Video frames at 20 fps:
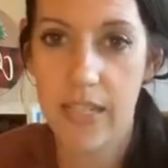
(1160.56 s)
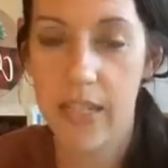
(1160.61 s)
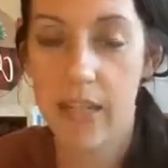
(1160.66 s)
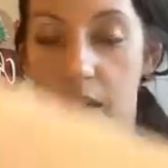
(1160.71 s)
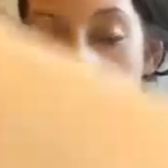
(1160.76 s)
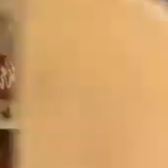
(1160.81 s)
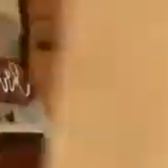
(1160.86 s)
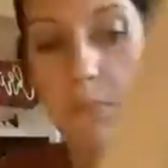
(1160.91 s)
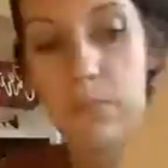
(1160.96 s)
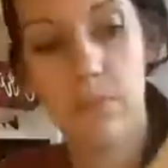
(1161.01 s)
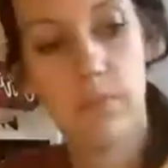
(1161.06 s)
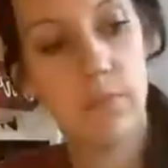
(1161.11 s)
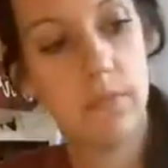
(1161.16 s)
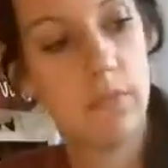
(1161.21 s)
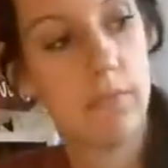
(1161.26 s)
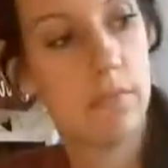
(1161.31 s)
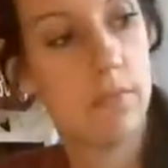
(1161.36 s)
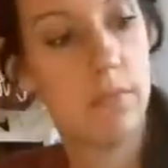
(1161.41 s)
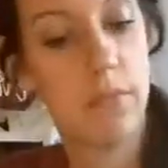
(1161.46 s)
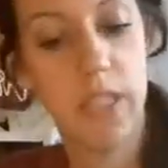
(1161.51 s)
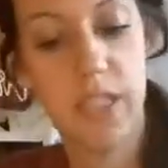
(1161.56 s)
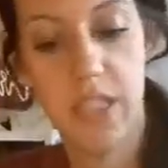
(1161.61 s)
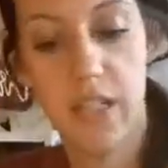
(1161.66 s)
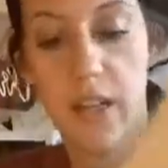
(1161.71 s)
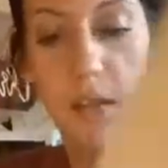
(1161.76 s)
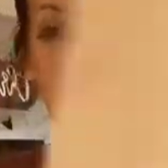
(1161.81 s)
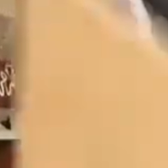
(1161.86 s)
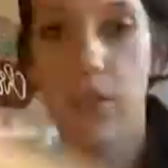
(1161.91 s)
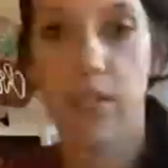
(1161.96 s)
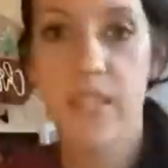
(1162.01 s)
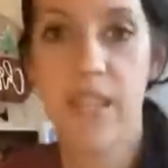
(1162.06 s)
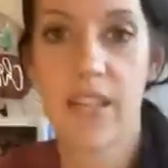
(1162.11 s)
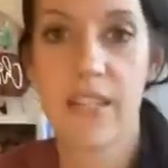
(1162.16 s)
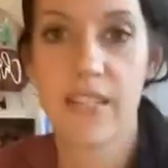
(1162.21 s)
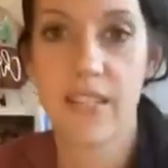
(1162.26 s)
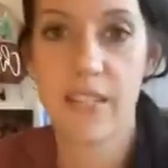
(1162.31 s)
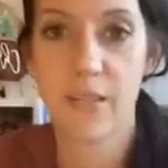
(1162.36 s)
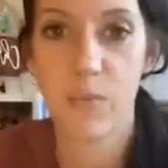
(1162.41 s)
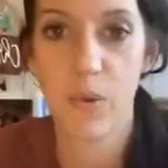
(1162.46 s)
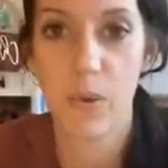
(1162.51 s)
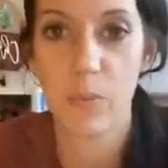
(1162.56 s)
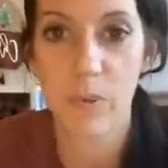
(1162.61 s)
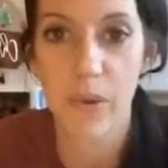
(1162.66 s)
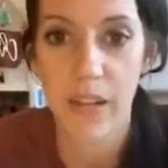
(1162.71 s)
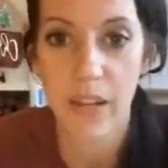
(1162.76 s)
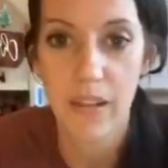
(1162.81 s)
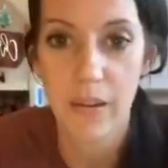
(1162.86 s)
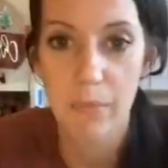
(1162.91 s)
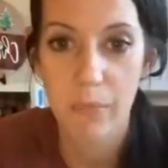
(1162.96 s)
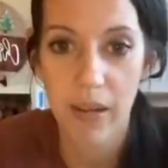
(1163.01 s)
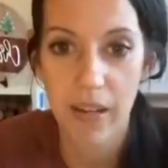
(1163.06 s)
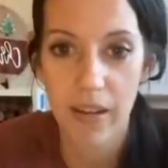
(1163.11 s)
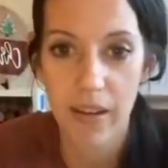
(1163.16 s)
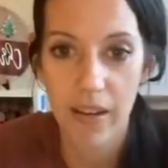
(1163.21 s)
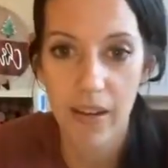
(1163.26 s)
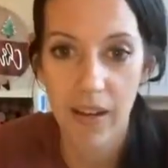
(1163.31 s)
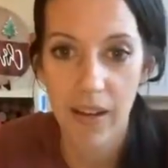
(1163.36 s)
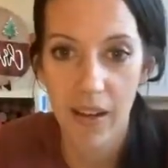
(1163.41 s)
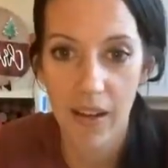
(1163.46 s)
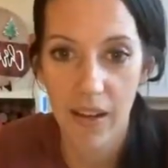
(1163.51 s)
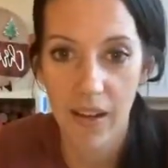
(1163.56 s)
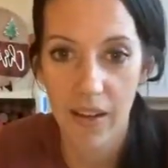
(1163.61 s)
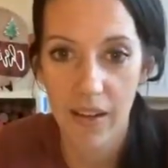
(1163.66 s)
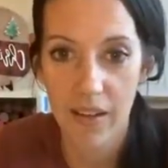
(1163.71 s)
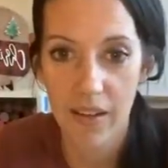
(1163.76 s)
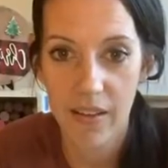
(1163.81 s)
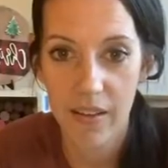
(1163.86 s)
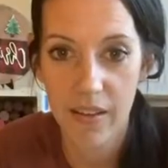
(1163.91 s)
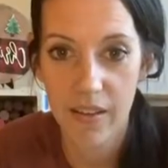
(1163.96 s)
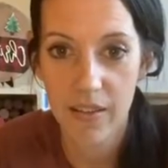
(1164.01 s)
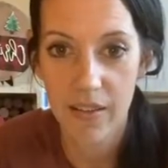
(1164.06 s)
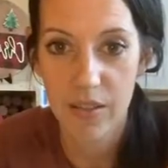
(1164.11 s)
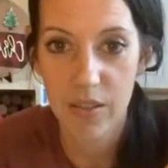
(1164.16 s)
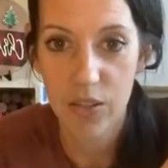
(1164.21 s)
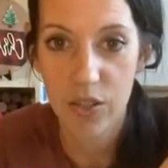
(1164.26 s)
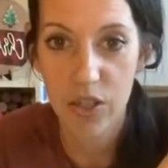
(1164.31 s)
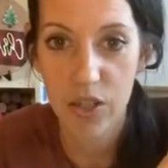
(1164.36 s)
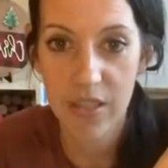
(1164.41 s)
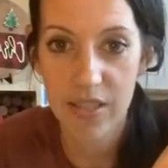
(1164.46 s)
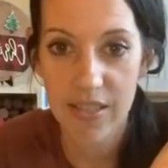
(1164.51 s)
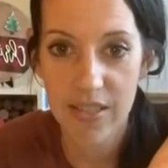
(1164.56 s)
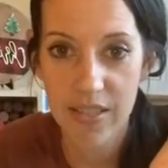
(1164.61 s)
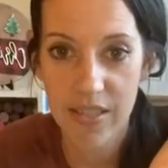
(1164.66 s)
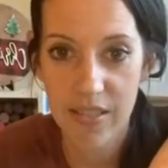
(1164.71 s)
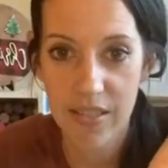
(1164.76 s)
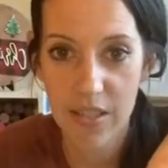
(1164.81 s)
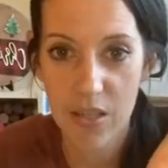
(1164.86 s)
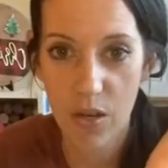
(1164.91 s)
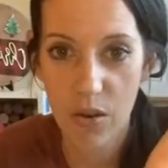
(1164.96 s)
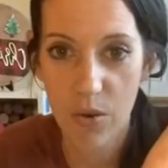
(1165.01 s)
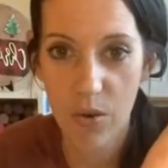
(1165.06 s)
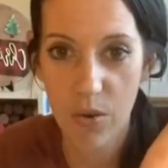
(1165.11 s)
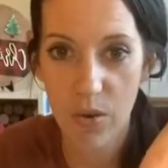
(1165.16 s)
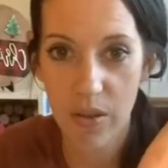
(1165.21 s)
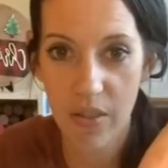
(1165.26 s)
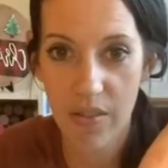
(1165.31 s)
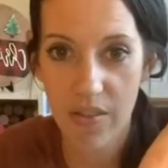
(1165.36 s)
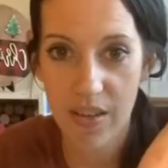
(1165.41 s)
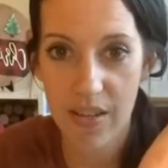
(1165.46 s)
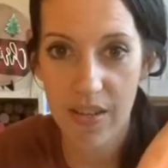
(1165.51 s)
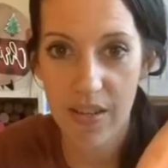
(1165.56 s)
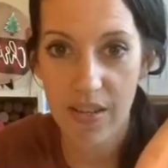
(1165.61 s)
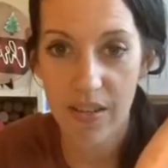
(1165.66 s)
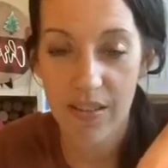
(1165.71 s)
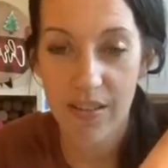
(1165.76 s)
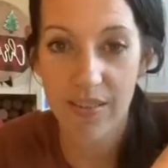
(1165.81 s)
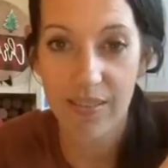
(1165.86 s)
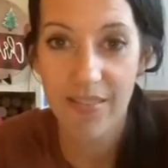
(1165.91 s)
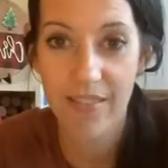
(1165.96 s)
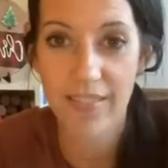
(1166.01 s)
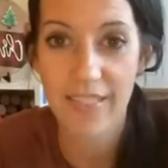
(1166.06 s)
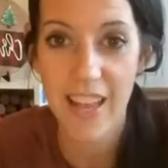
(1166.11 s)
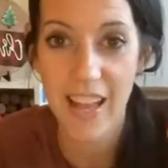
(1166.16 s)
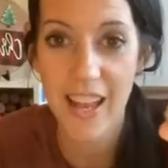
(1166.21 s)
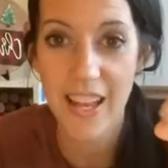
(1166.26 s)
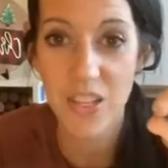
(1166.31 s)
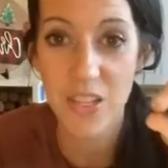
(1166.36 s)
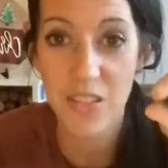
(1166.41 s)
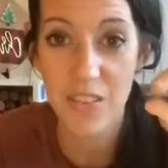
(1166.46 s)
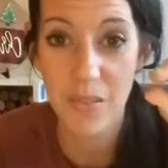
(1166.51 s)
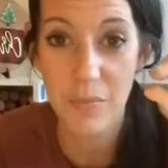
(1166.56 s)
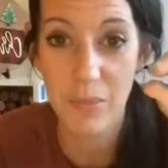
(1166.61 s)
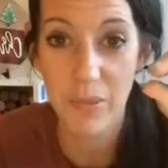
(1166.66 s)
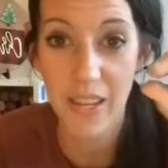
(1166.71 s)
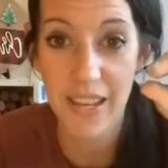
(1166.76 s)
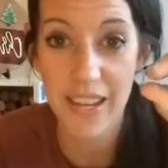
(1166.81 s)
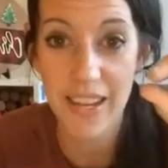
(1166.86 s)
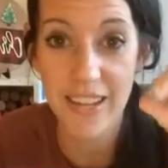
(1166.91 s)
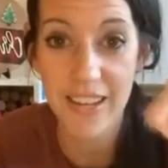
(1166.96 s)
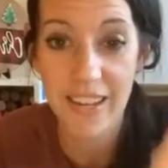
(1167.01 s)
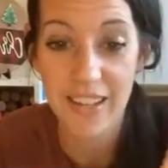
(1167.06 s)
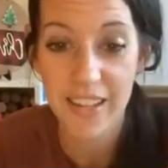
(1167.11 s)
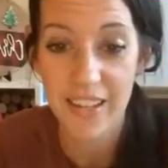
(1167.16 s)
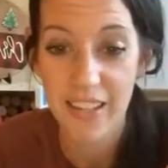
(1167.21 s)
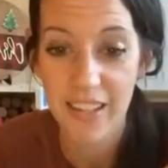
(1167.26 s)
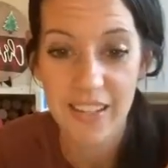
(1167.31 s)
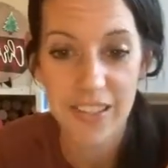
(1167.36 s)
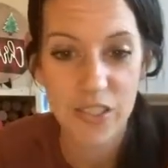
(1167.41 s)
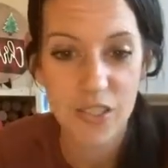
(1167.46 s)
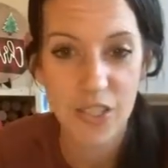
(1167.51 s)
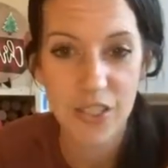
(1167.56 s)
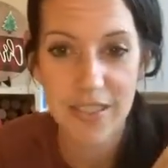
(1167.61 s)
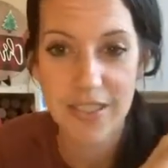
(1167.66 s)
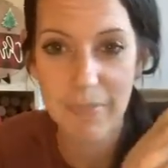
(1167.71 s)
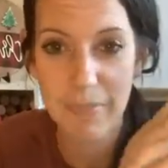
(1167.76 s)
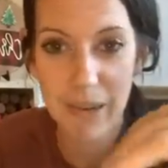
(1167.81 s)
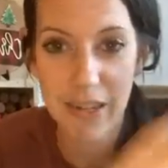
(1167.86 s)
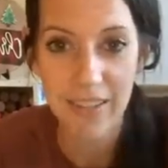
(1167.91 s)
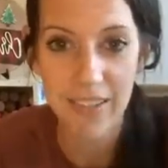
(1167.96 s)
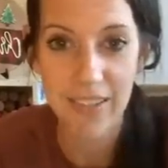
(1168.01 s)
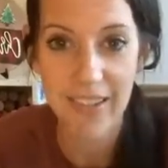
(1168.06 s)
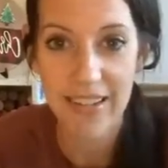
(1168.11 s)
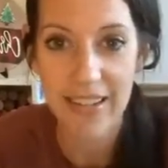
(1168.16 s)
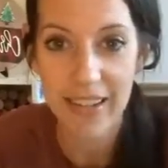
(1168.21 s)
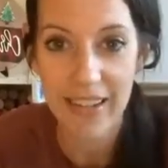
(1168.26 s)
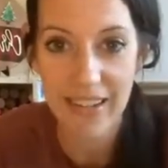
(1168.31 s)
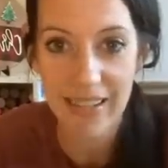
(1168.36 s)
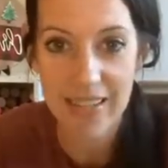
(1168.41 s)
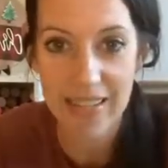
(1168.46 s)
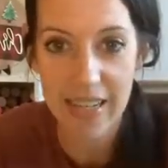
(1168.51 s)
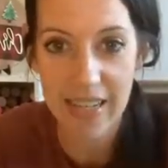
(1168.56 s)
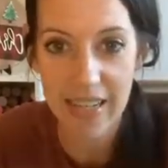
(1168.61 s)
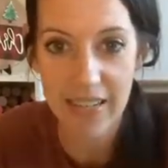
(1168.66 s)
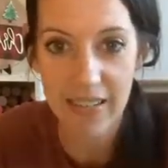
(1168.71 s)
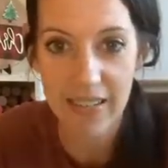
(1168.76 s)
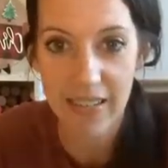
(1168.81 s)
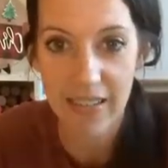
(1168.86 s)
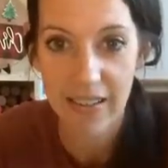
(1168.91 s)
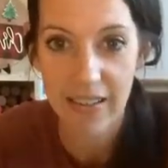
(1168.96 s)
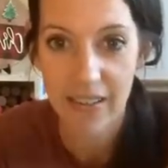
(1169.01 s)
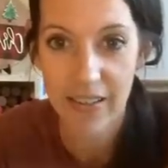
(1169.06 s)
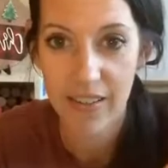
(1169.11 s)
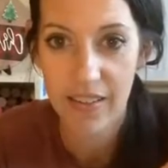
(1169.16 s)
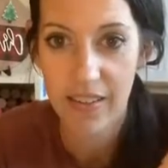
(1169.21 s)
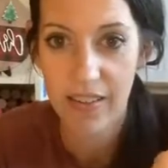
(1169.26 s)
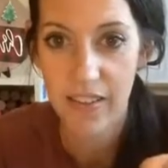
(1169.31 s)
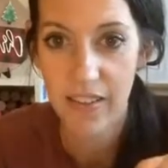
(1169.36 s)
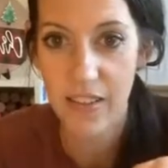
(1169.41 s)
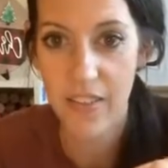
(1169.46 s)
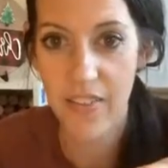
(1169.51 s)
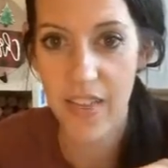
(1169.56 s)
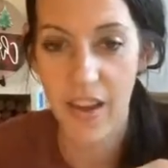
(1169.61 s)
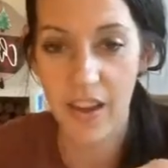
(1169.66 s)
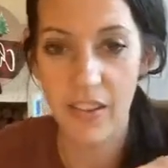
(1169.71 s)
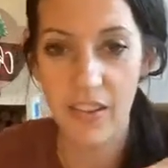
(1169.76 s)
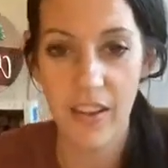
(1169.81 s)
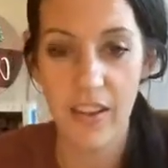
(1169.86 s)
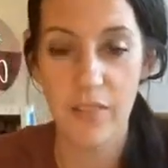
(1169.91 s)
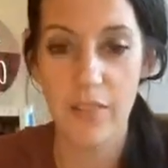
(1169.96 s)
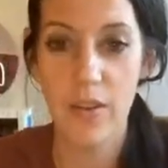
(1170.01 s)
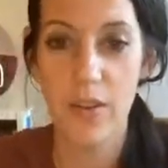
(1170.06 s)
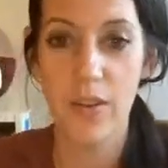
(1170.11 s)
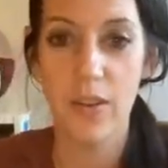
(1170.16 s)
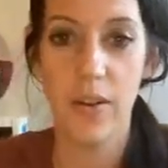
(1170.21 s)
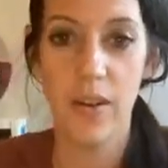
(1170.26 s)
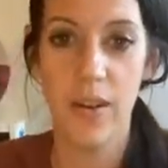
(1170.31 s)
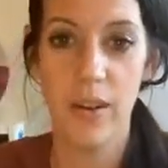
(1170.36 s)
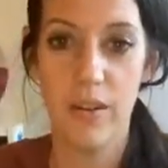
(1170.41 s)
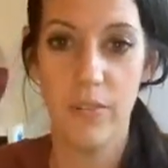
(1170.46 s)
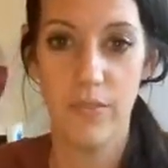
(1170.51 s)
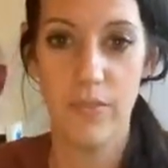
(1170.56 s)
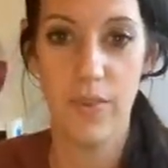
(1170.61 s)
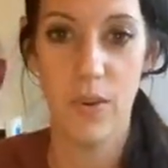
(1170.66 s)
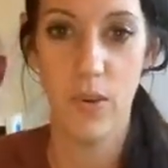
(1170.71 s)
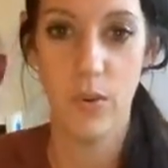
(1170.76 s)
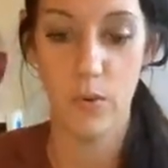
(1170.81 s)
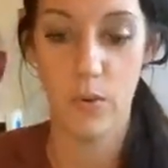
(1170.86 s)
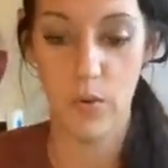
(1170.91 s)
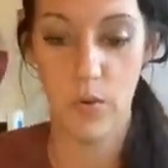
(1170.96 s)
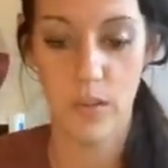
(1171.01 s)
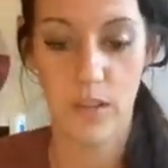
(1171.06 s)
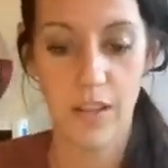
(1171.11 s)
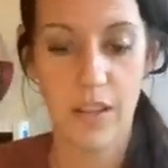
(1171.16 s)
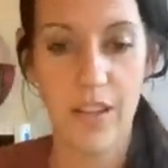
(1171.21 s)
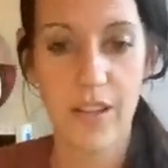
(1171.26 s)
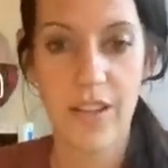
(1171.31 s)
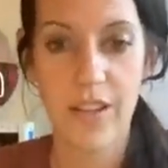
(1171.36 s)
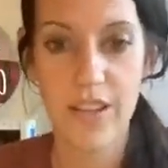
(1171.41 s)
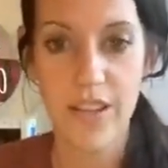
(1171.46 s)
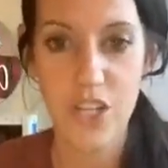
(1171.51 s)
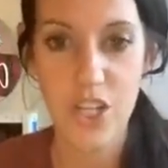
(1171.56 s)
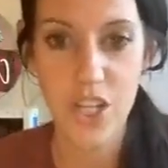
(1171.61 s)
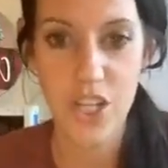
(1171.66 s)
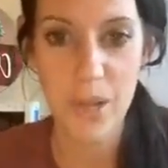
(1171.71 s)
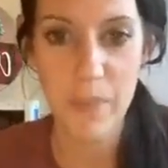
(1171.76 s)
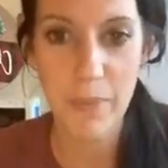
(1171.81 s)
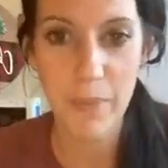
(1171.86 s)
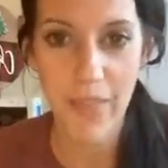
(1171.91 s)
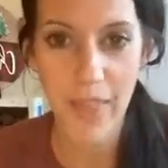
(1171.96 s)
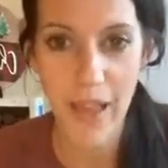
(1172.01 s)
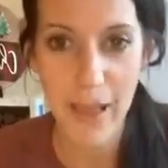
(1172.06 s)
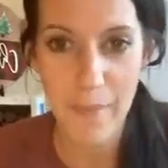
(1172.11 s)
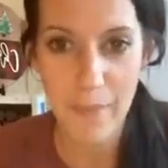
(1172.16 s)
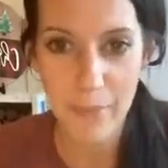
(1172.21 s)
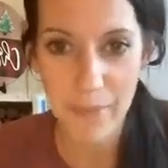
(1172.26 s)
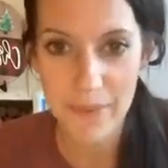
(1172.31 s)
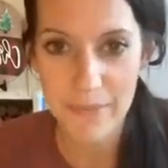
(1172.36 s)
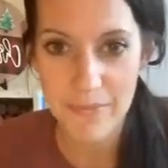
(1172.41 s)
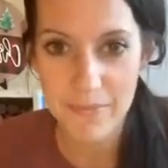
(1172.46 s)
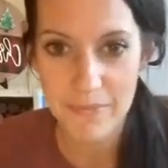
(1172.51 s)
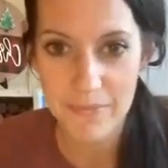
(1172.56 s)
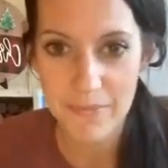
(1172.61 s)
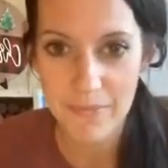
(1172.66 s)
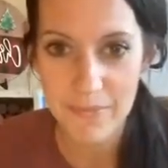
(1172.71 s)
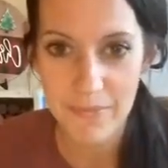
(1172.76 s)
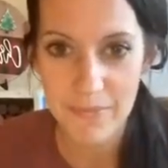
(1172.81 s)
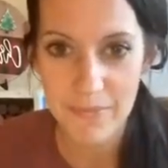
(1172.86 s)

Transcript: We did it on both sides because we were playing, but just so the edge of the blade just barely nicks it, and that'll give you a faux shiplap.